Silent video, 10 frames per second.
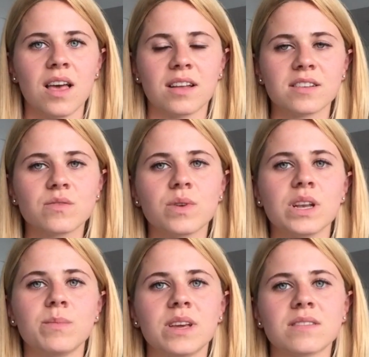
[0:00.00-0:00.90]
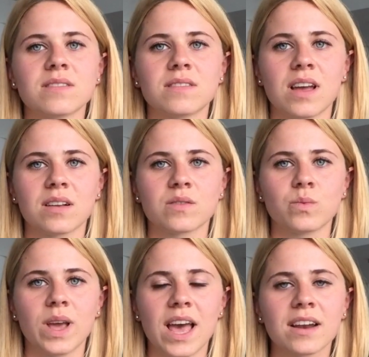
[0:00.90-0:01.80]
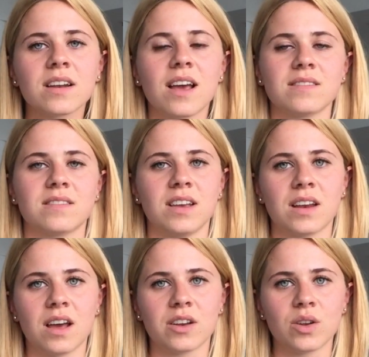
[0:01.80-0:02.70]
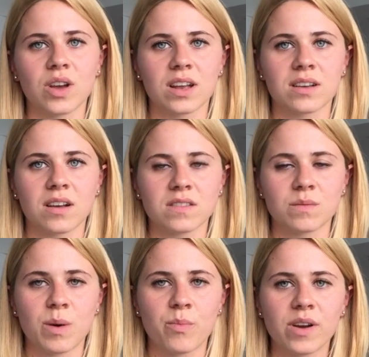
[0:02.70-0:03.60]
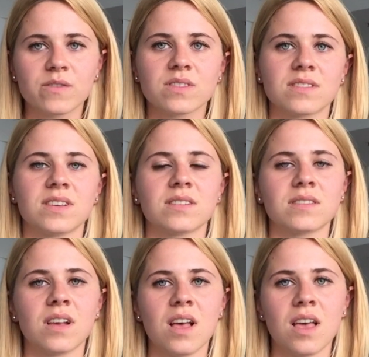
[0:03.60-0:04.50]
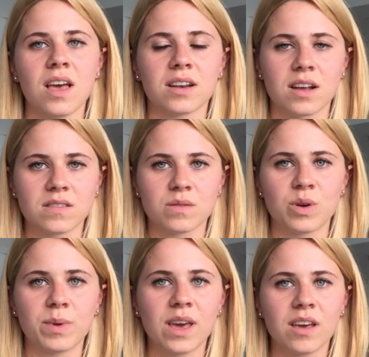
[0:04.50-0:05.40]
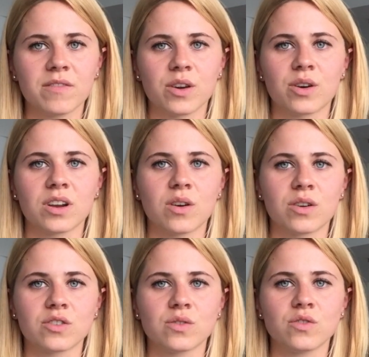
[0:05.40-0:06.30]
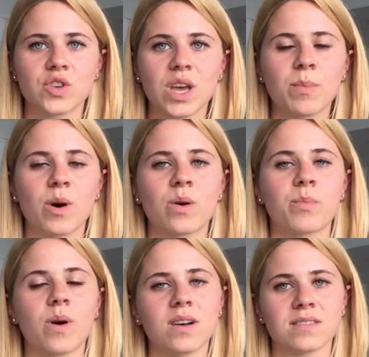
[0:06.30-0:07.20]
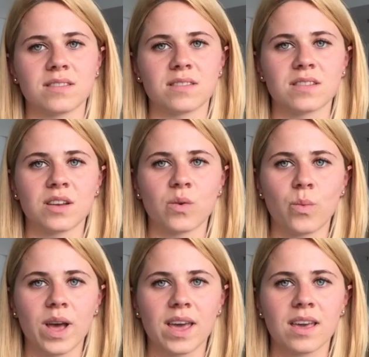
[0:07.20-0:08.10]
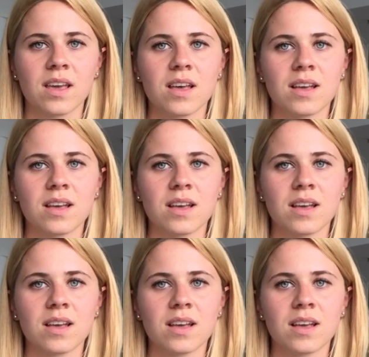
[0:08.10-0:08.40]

And this really means that we analyze data and look at customer preferences and customer behavior in order to shape our processes in a way